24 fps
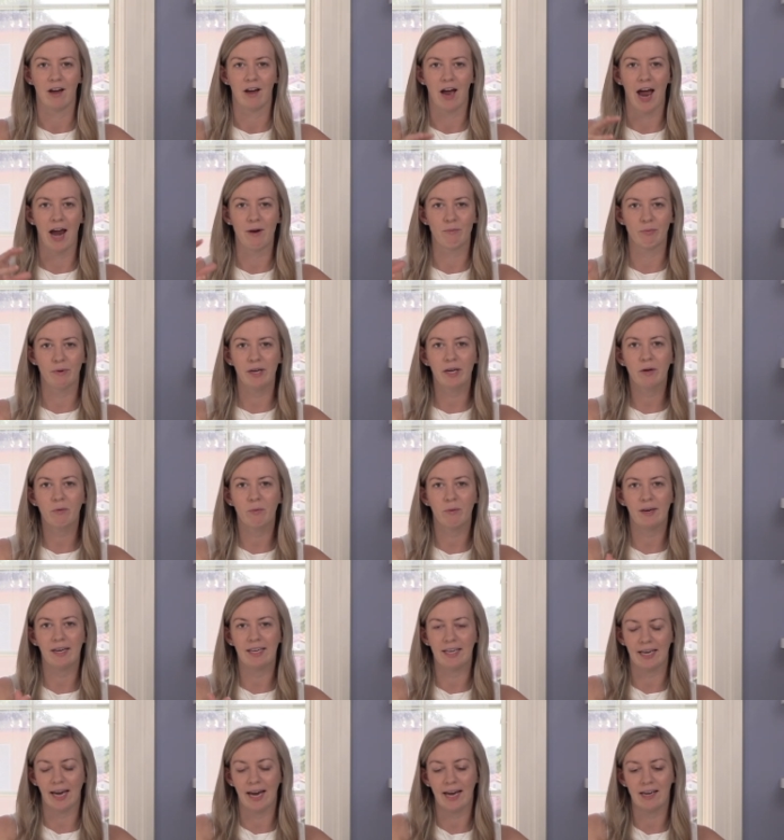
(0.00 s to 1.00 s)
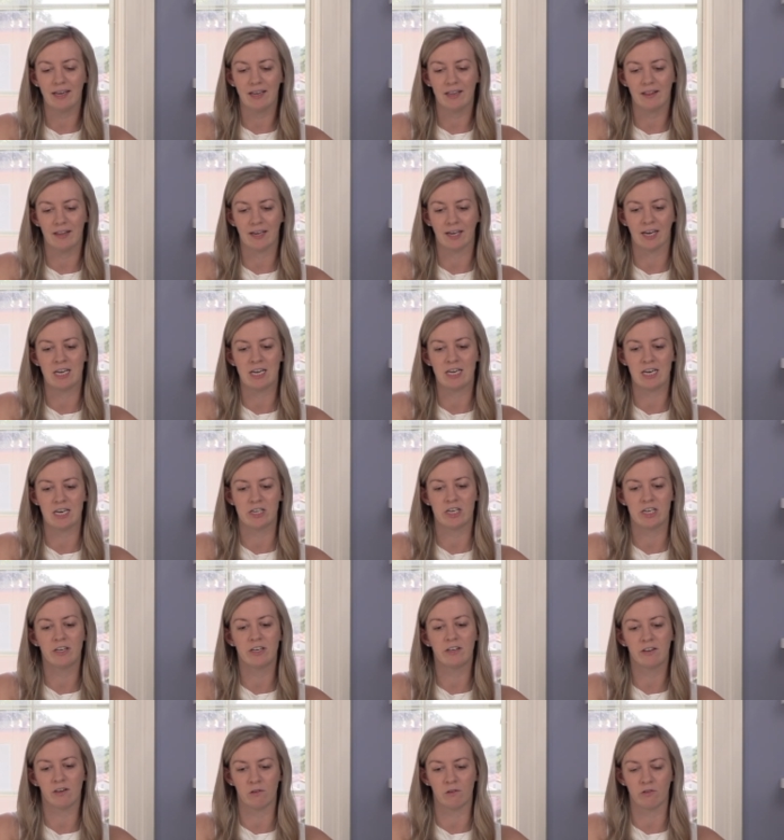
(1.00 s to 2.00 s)
I recreated the
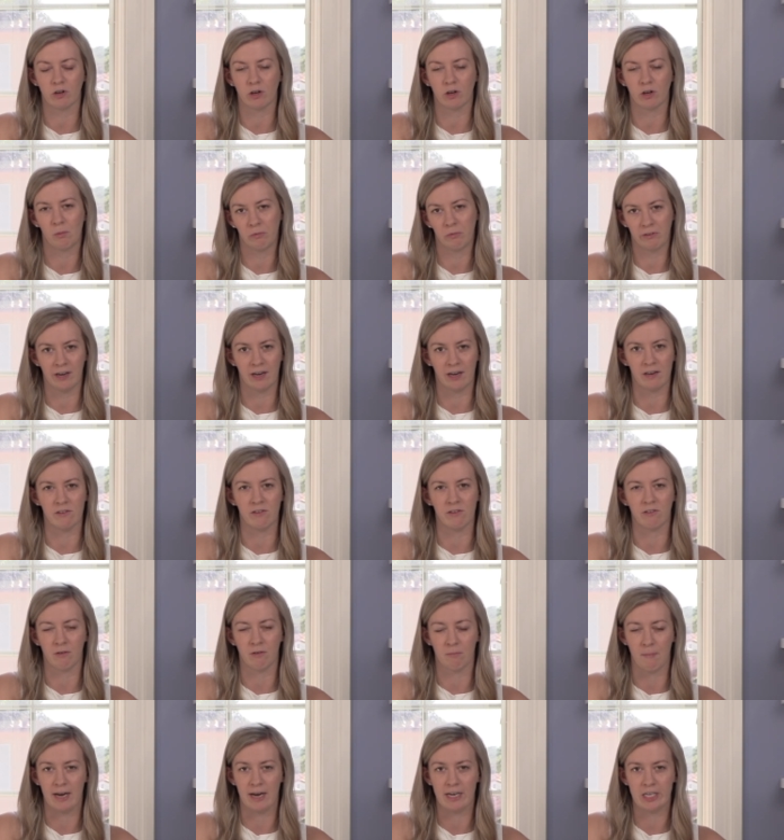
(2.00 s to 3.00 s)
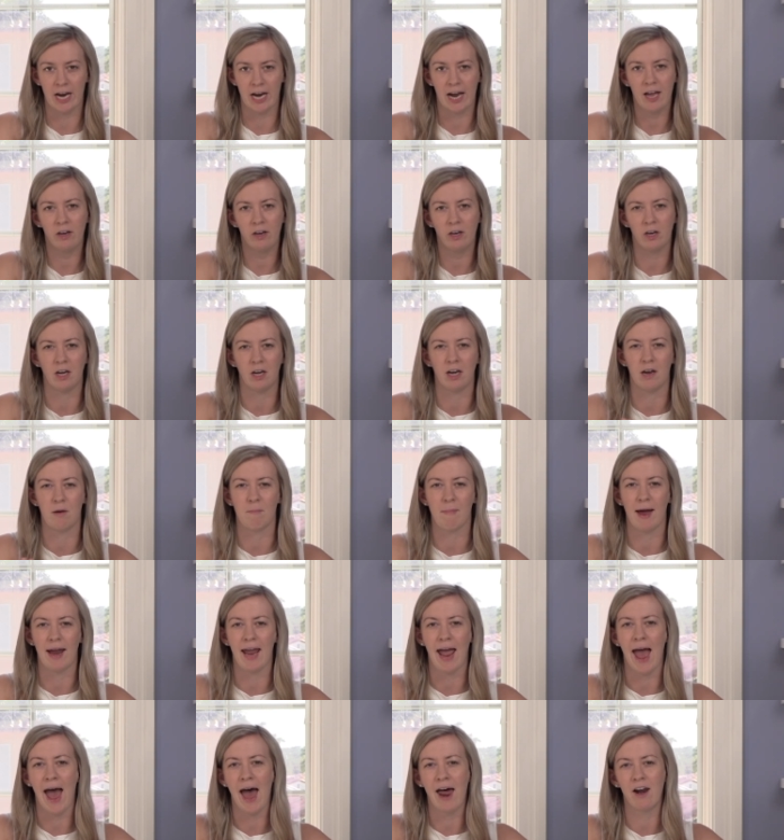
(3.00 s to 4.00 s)
conditions and circumstances of my childhood in my
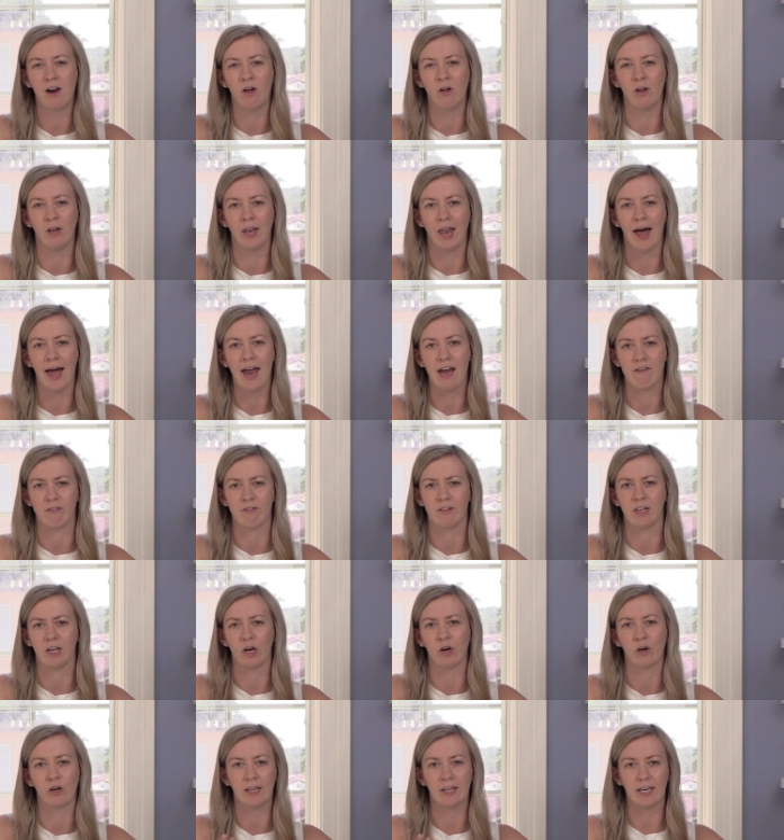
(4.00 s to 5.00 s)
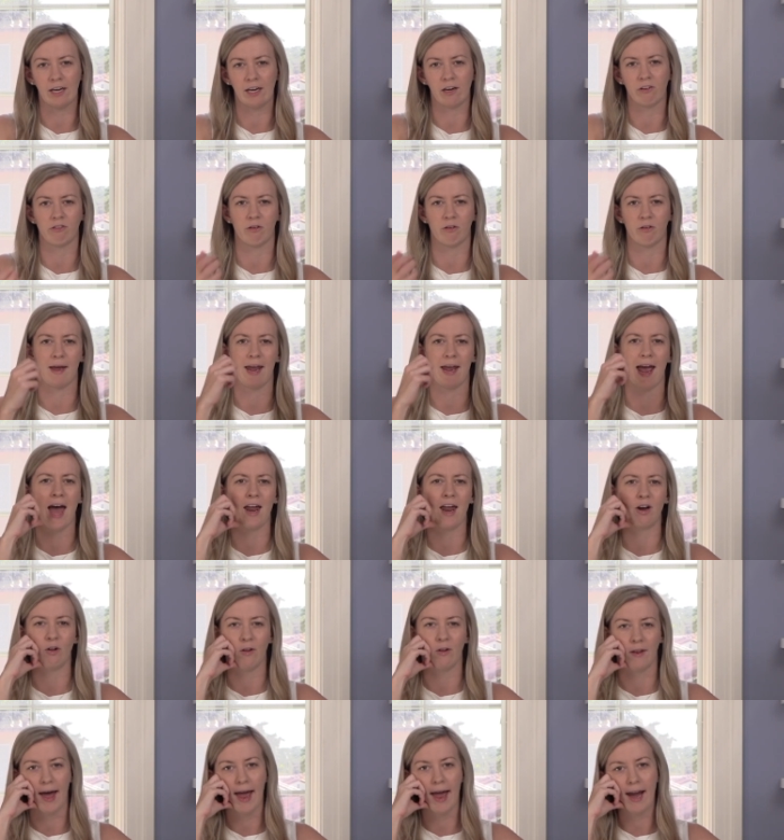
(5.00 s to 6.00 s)
adult life, in the early years of my
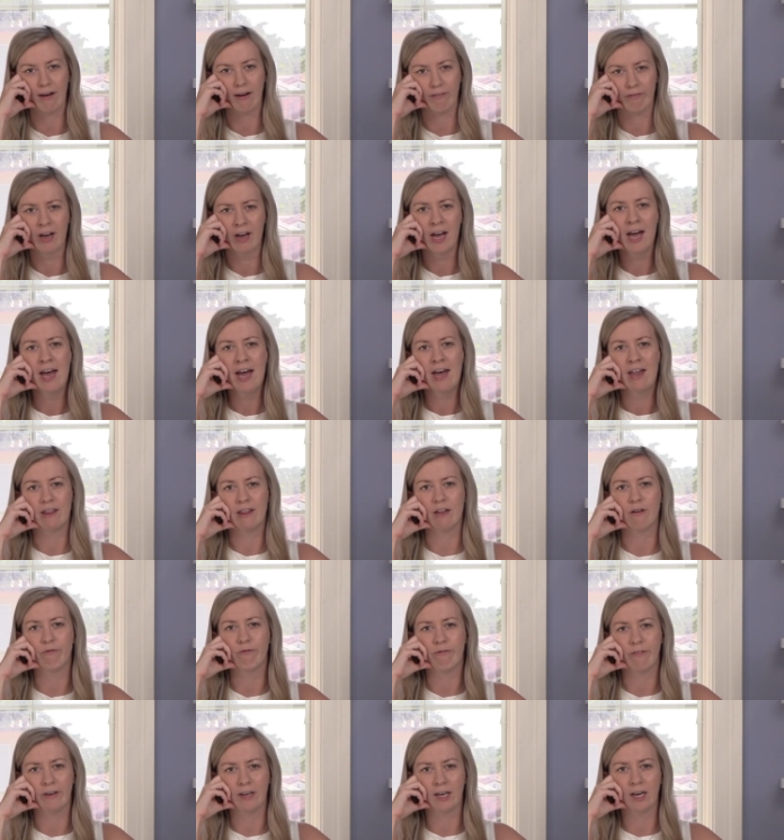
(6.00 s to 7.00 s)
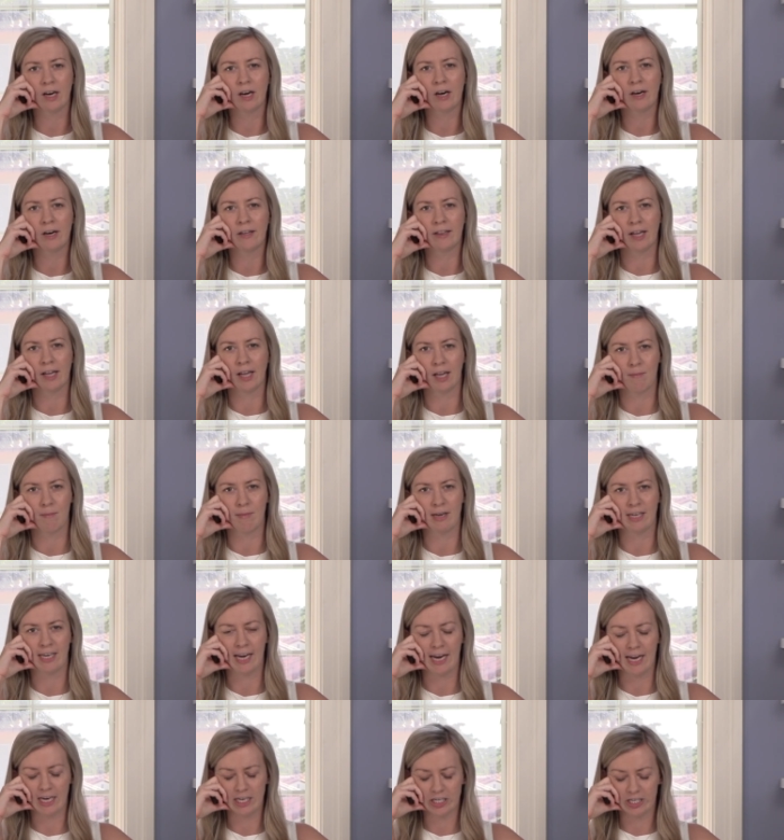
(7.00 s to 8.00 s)
adult life. The fear and the
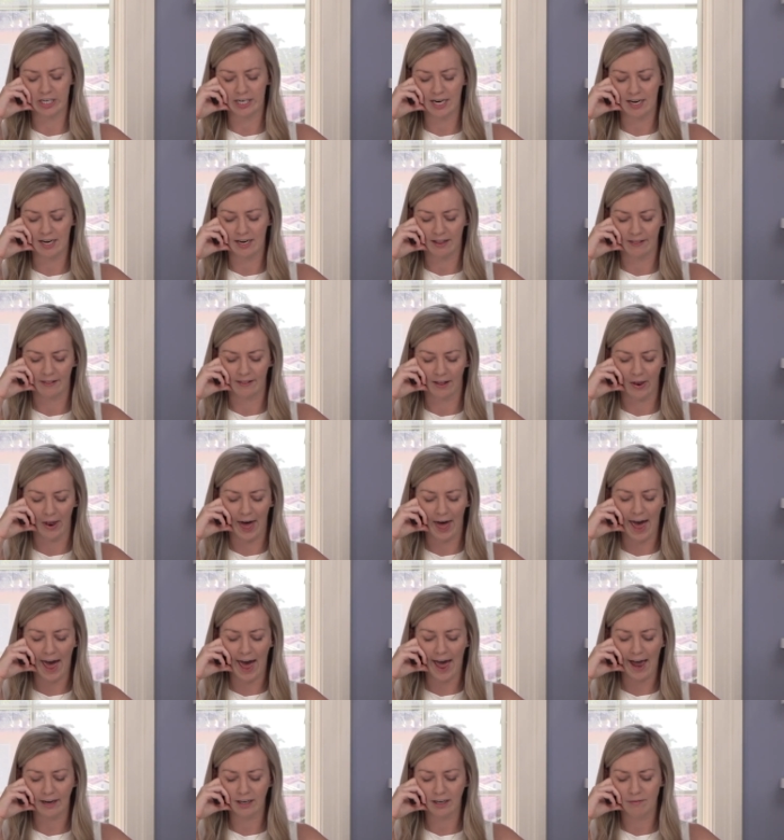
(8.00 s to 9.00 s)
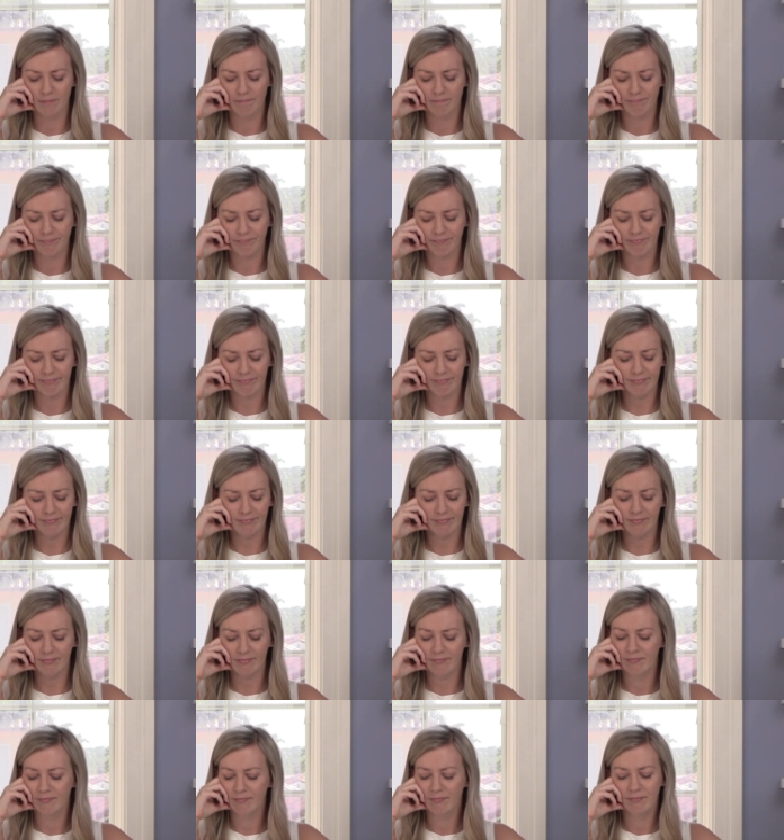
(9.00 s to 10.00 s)
limitation and the lack
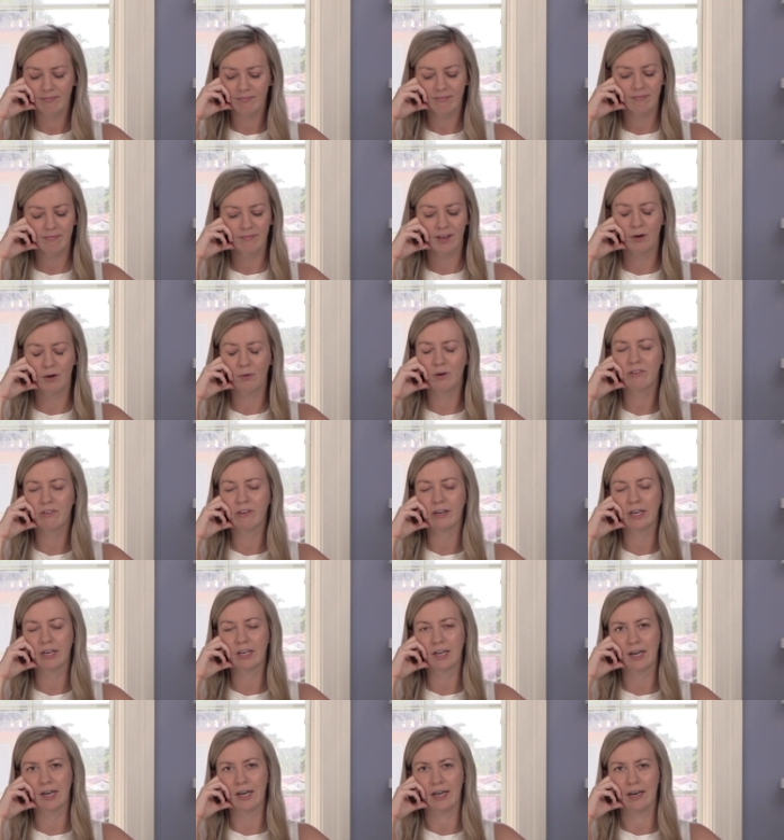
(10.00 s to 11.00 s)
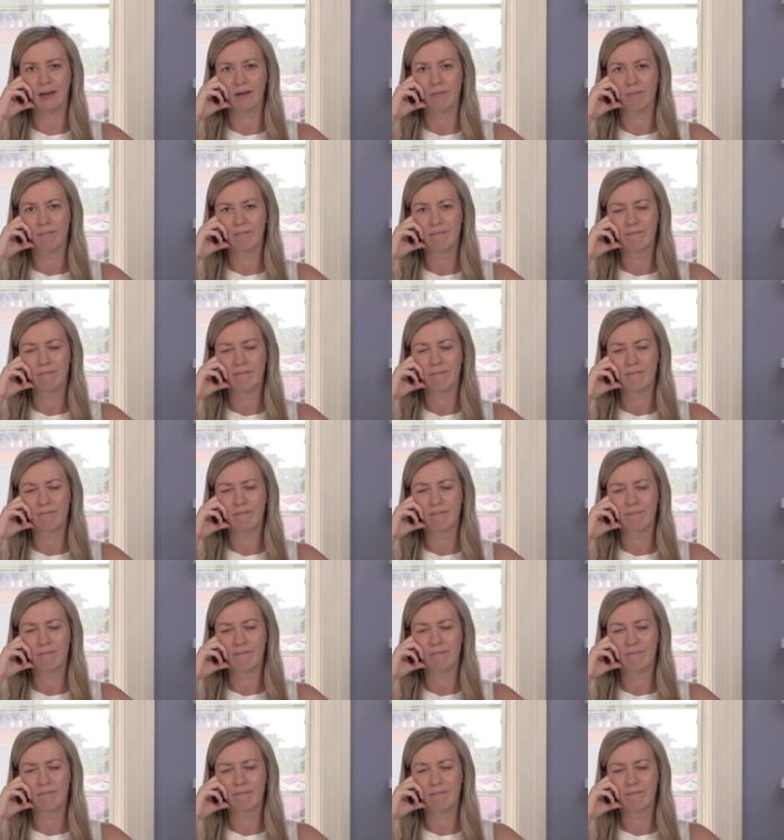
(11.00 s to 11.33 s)
it wasn't good.